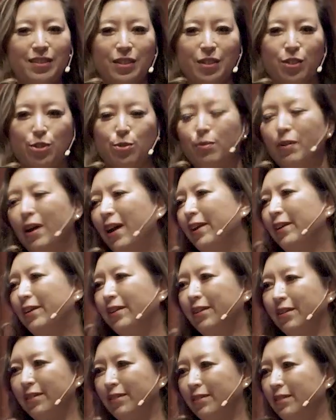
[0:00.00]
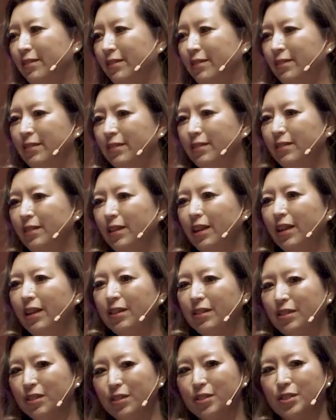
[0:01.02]
crying,
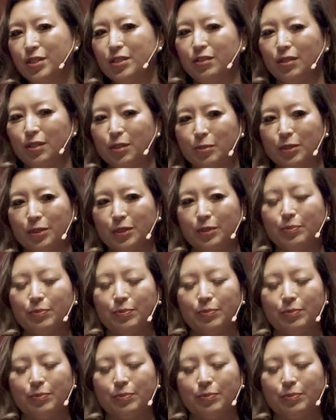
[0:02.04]
inconsolable.